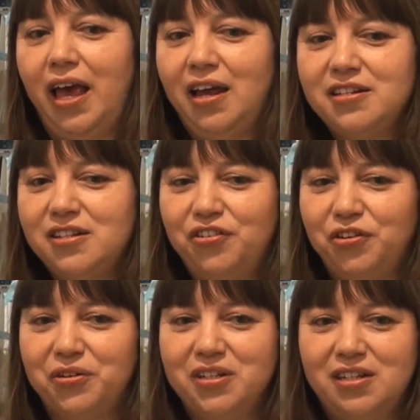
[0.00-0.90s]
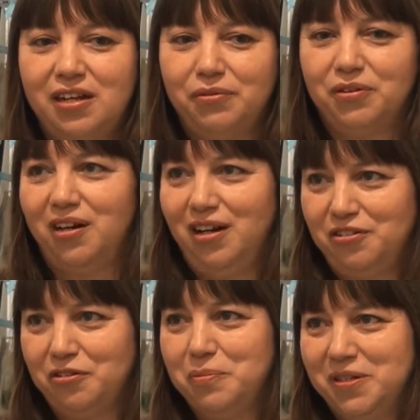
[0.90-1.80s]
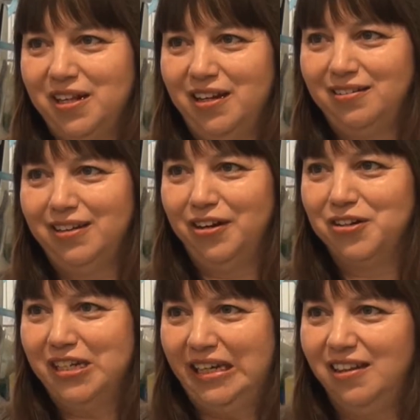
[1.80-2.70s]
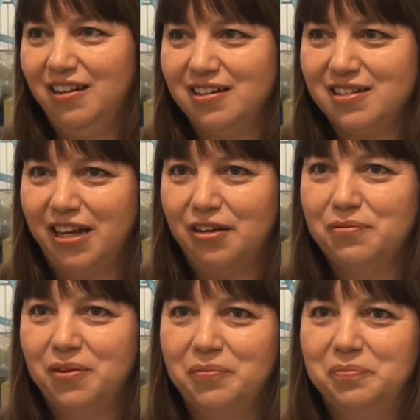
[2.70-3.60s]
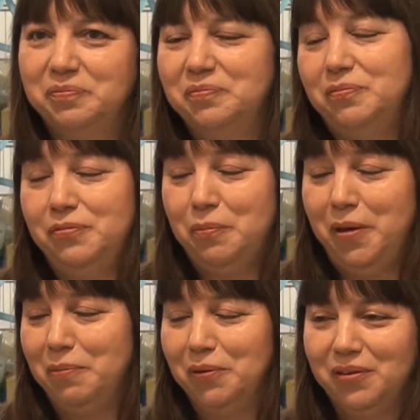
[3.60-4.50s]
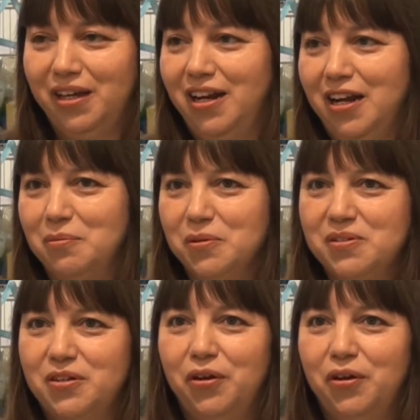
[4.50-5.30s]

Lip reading: Anaesthesia is never 100% guarantee that it's safe for people and animals.